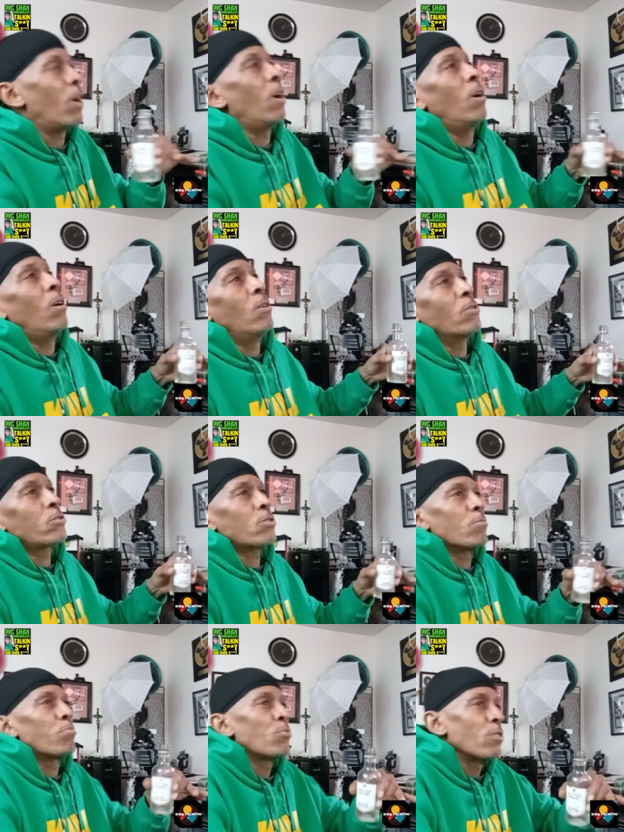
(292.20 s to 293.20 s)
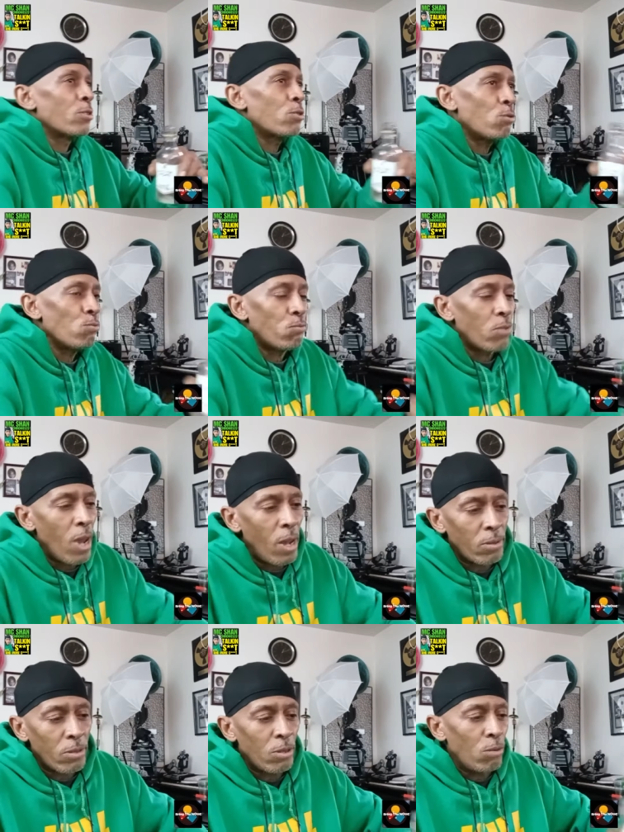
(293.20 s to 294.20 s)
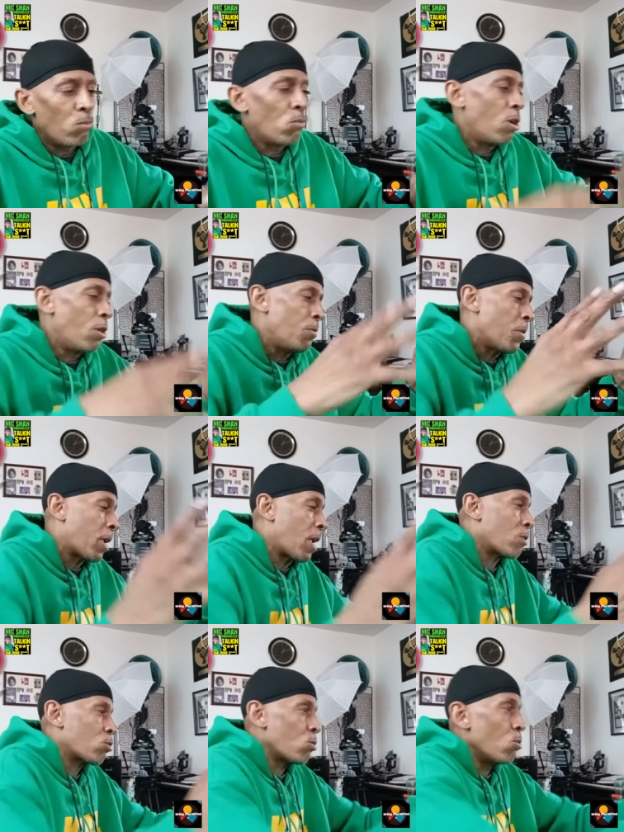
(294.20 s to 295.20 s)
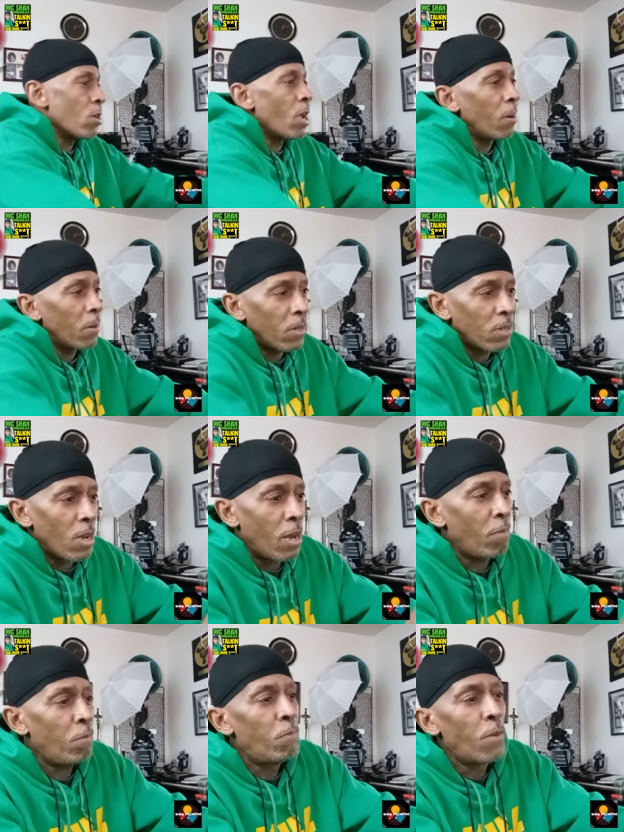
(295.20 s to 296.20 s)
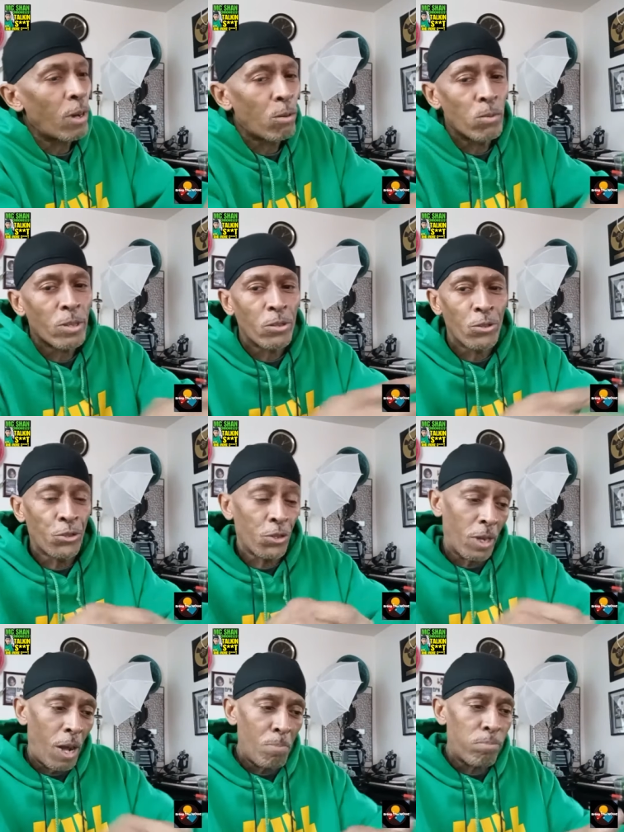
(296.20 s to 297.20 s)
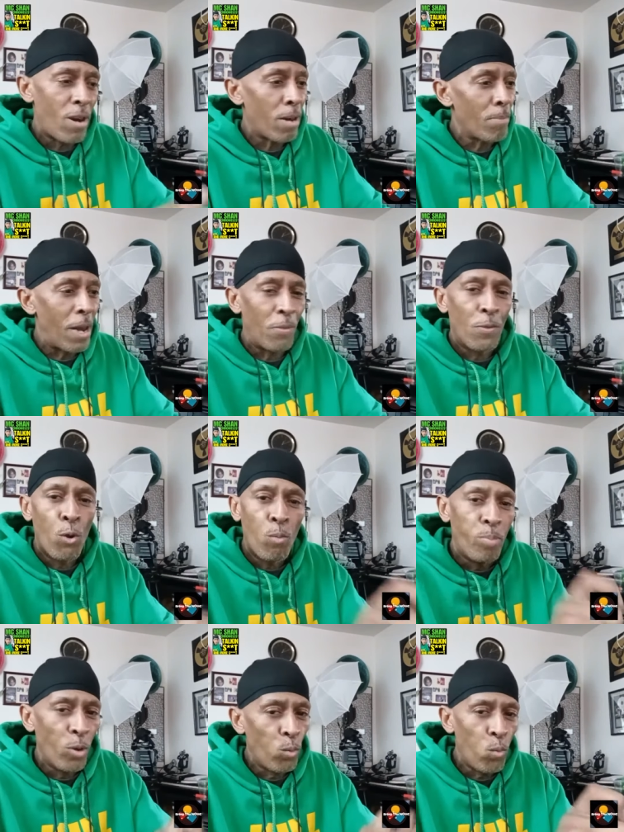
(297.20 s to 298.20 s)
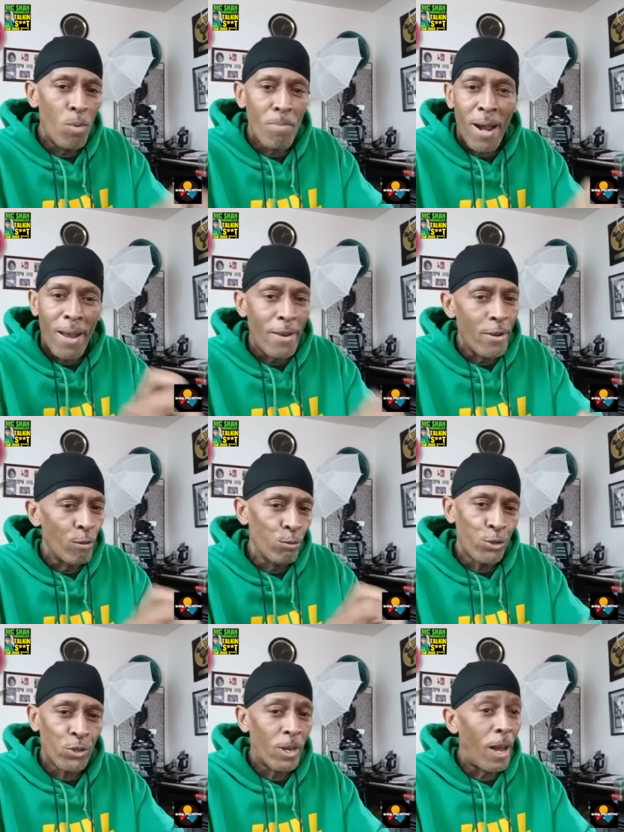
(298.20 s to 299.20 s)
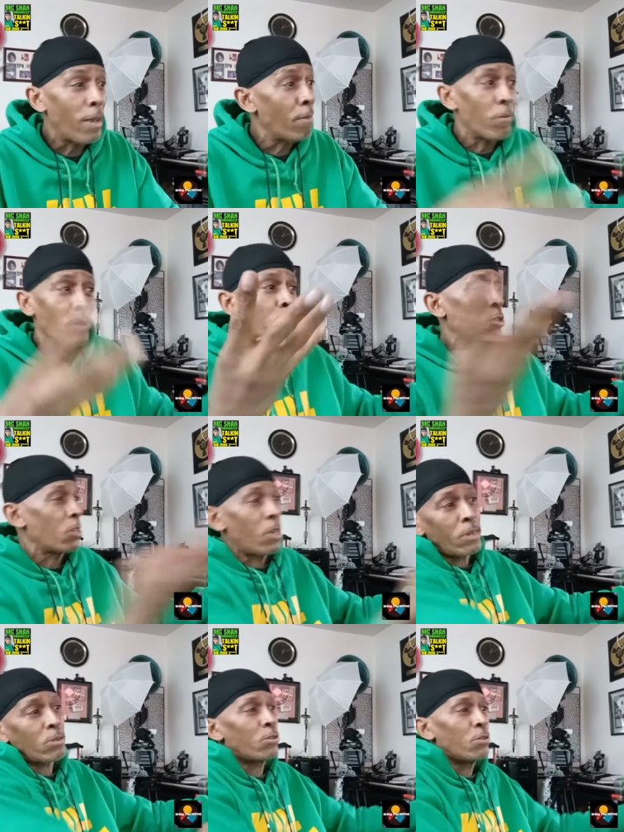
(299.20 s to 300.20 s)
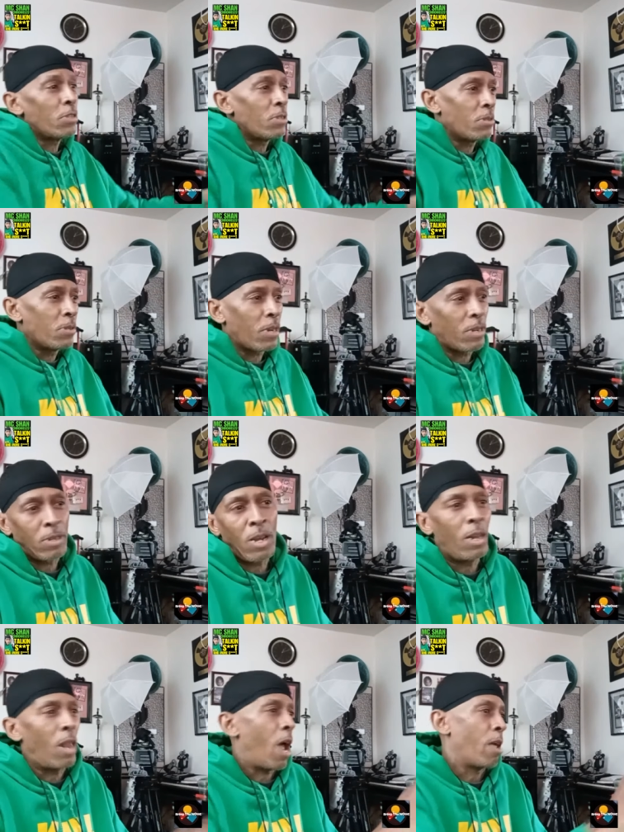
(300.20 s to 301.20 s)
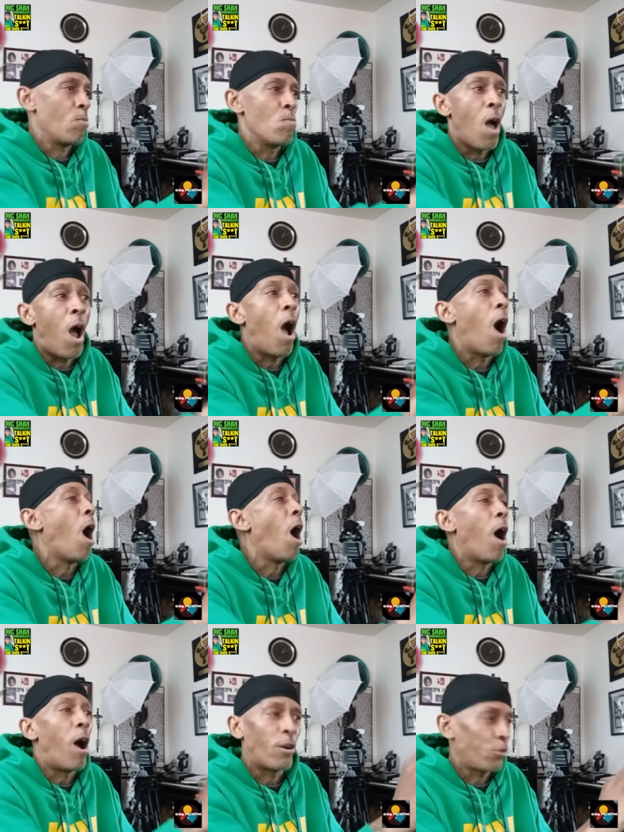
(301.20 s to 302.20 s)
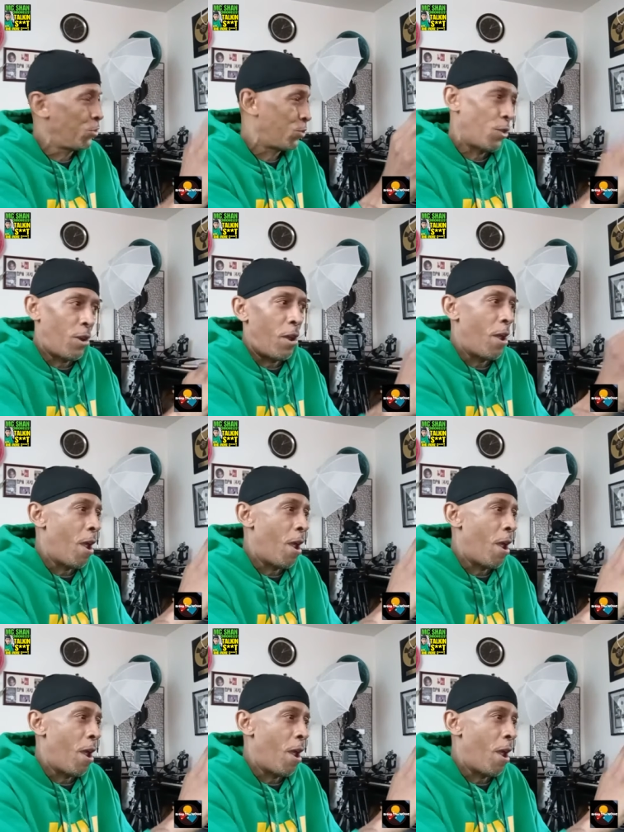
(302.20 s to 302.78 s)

Oh, it's the Bridge 2001, nigga. I told y'all niggas I ain't fucking with this shit. I bring my notebook with my ill shit. I even said it to these niggas. They like, nah, shit.